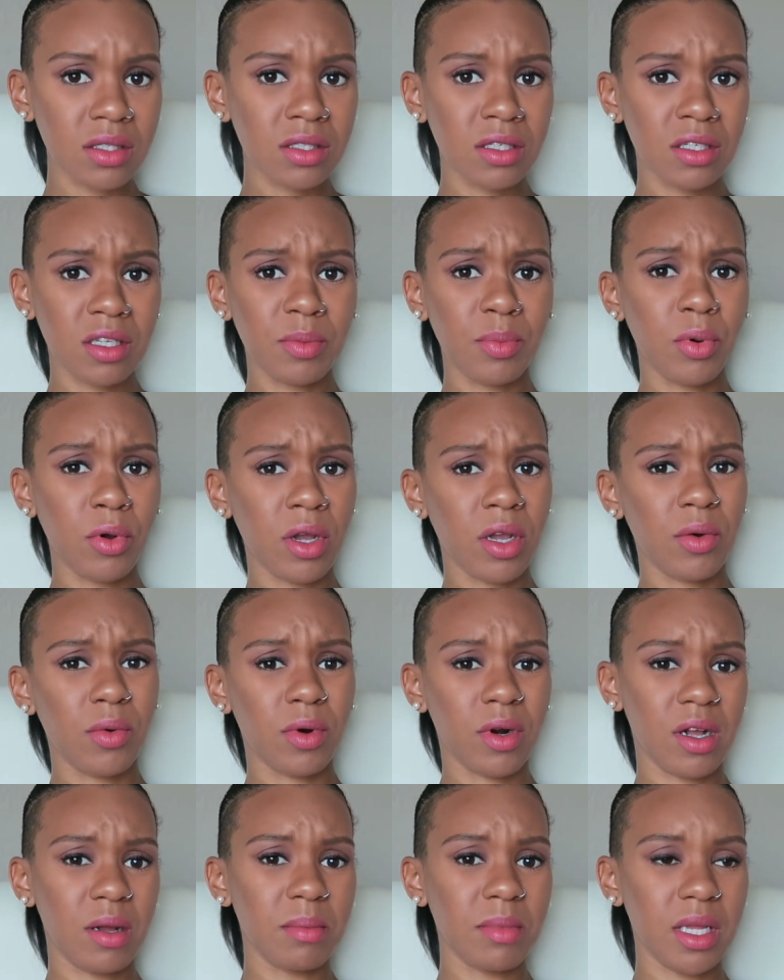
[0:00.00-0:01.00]
to the point
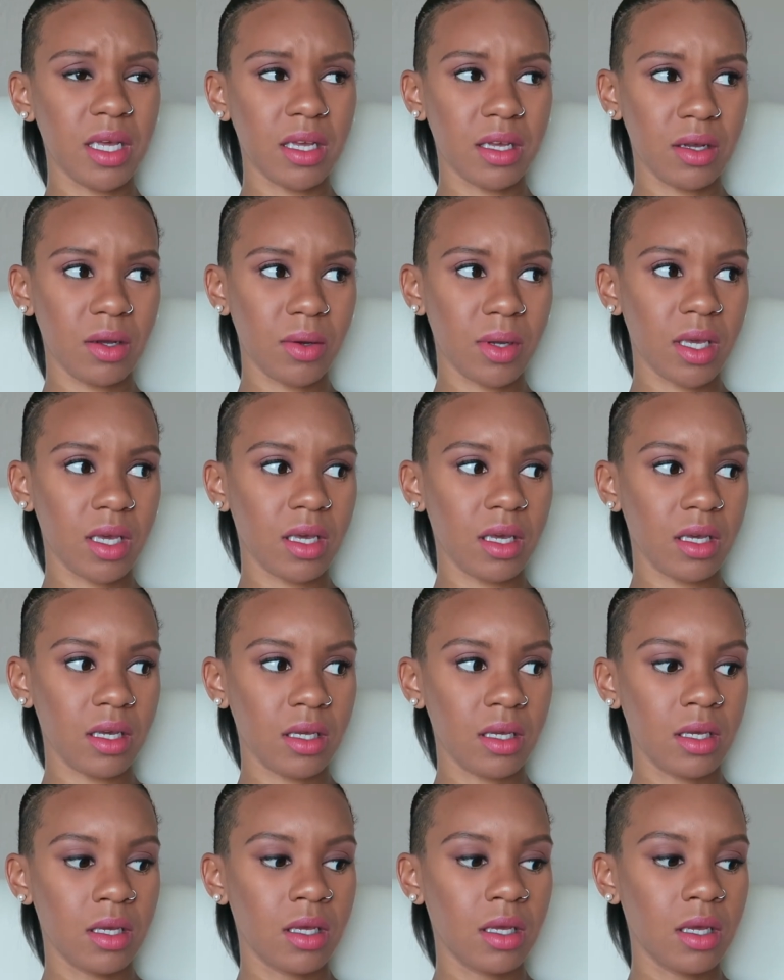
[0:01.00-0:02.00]
where I'm like,
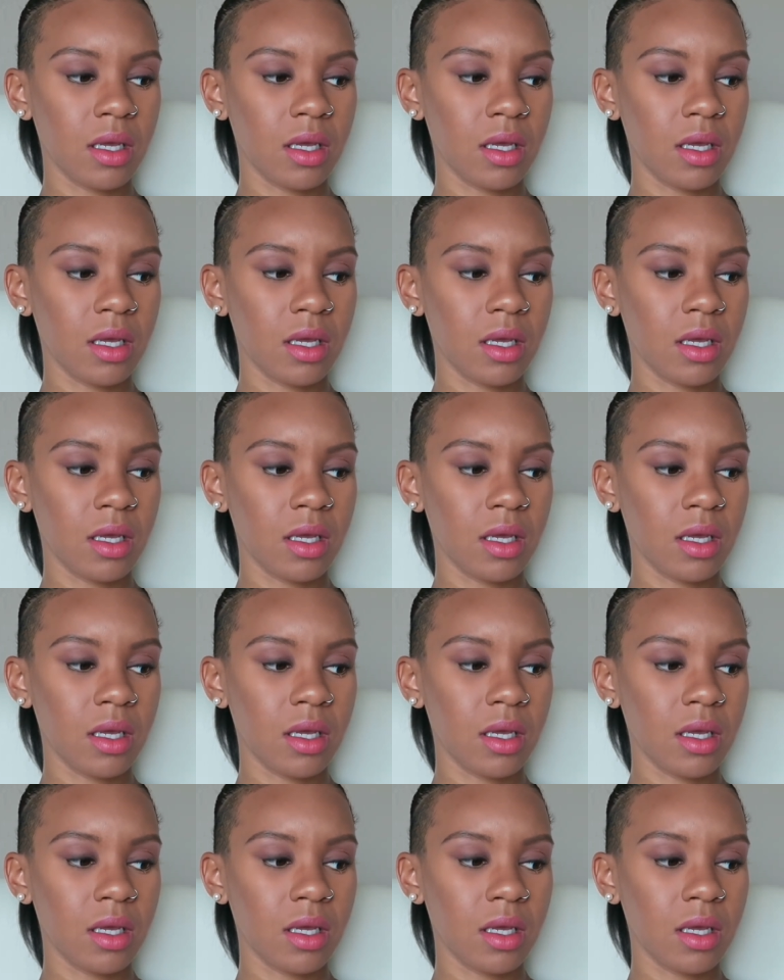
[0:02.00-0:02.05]
okay,